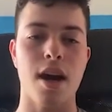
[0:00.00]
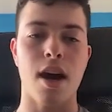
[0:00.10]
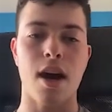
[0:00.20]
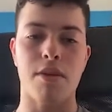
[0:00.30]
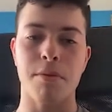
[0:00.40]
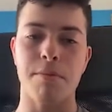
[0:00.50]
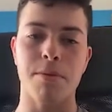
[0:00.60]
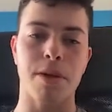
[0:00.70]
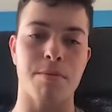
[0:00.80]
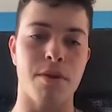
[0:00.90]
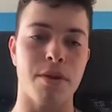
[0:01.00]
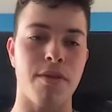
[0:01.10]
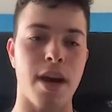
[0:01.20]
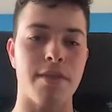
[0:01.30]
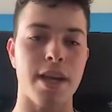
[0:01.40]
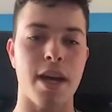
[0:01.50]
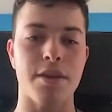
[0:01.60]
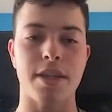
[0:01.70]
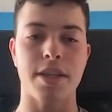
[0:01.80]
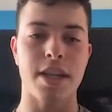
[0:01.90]
I remember when it broke
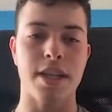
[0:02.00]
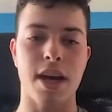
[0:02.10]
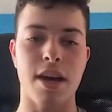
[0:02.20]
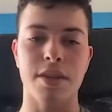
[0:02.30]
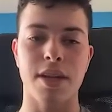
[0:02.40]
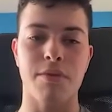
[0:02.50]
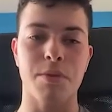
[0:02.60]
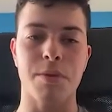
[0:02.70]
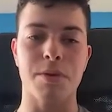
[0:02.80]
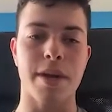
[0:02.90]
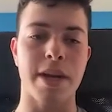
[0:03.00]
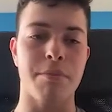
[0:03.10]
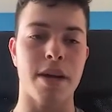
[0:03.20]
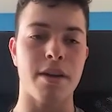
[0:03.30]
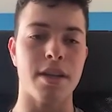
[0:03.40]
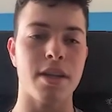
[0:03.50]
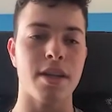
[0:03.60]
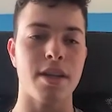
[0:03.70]
5,000, 10,000, everyone was writing about it.